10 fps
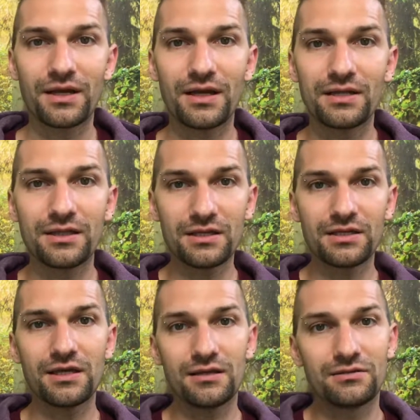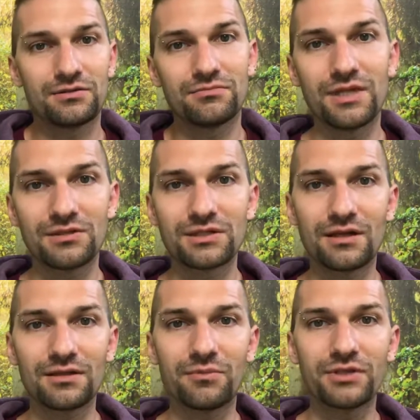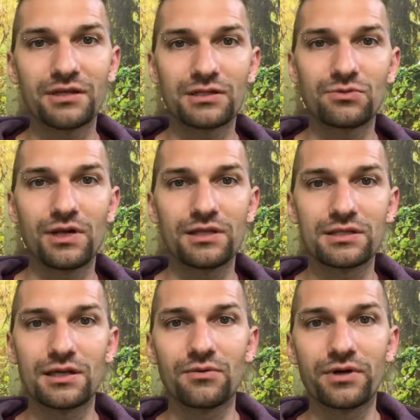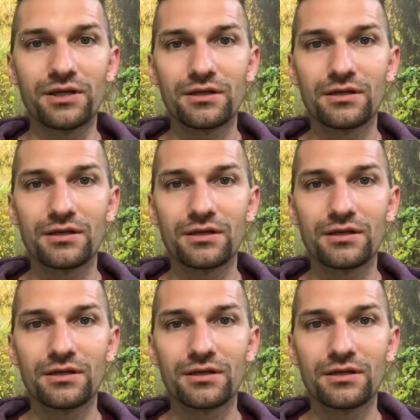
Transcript: And then yet, that startup dead as well in some way.